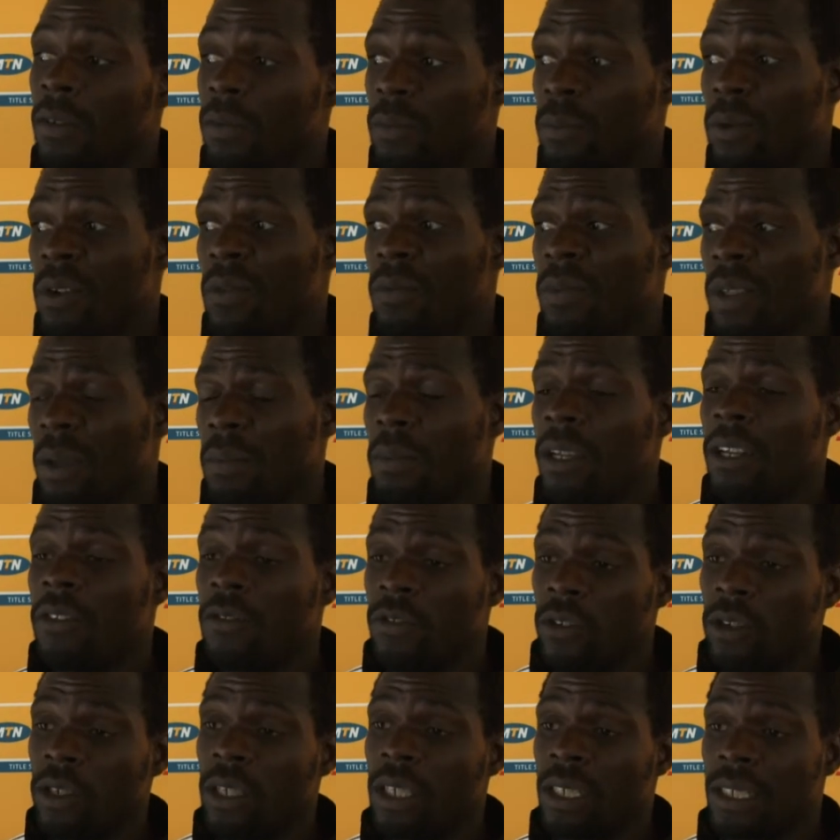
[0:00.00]
From the
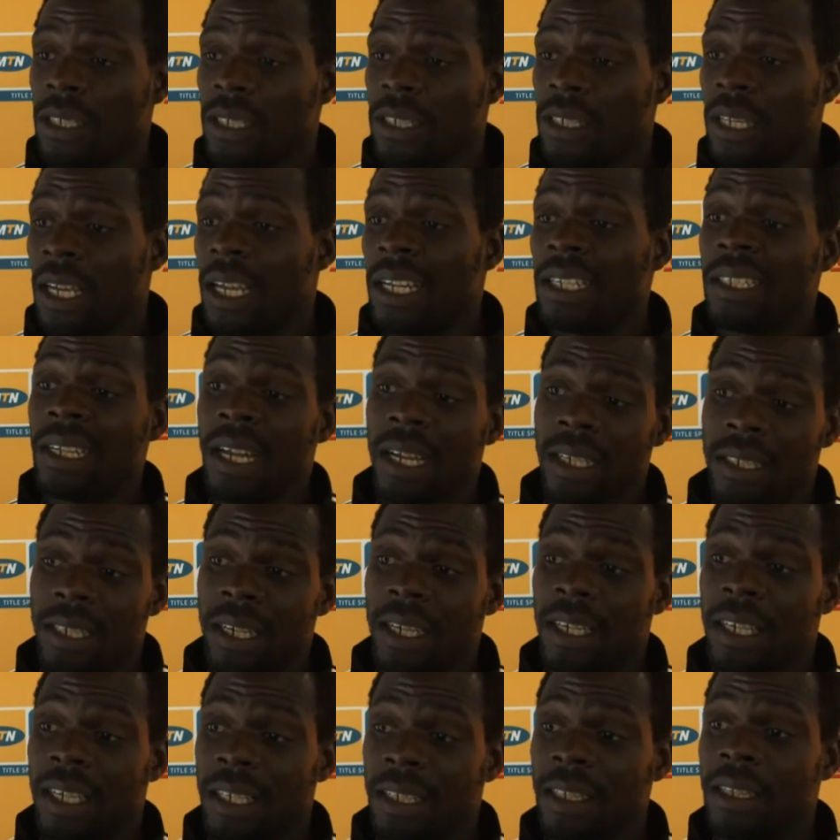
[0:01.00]
midfielders and
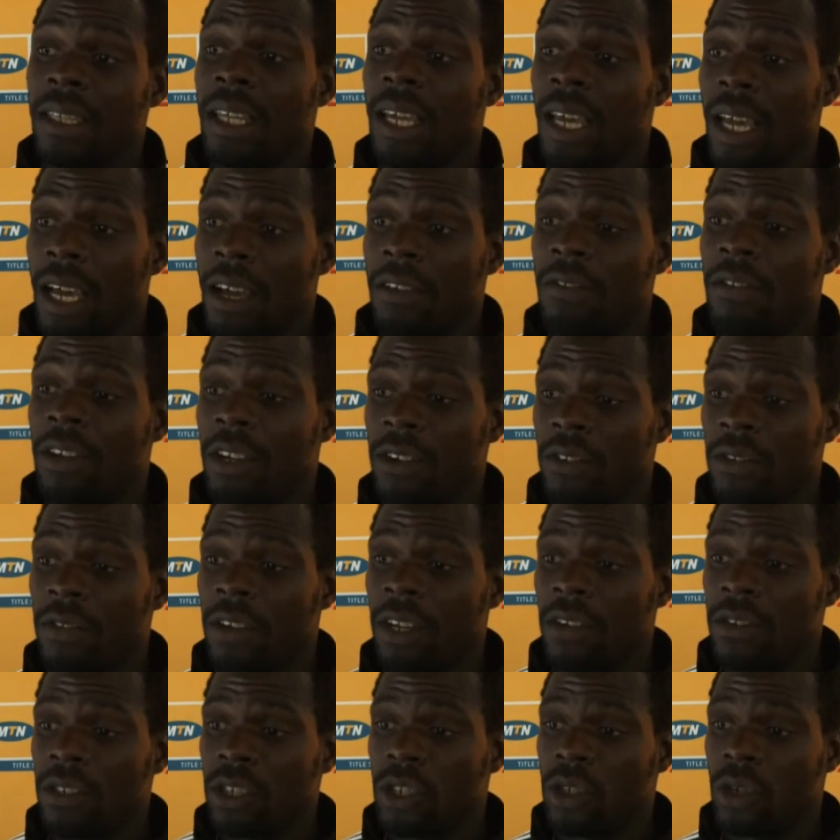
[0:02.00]
attacking, they are very,
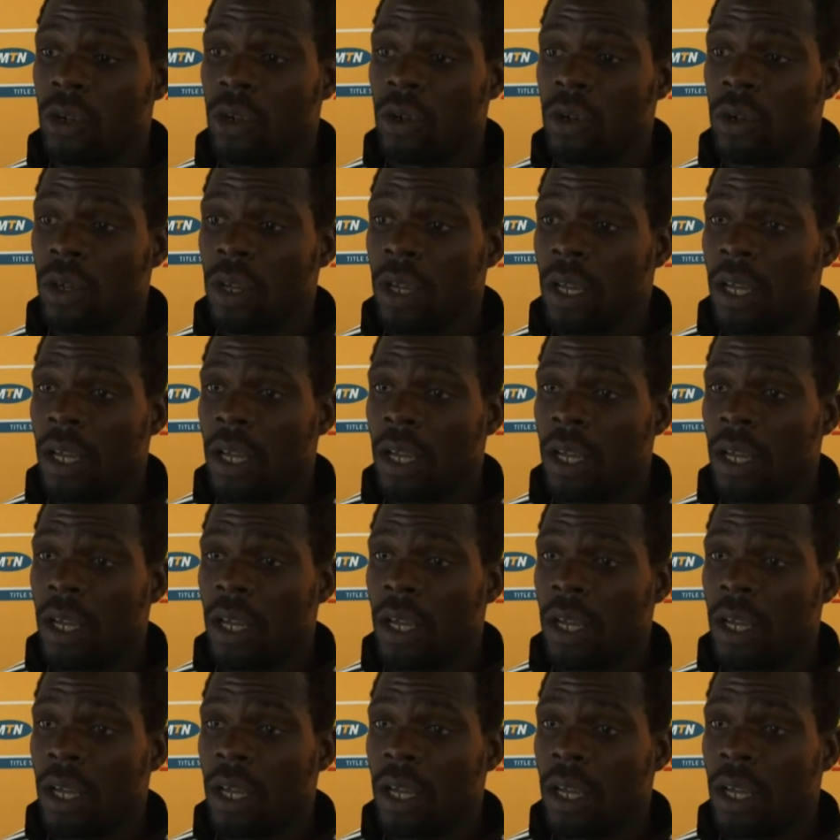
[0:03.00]
very strong.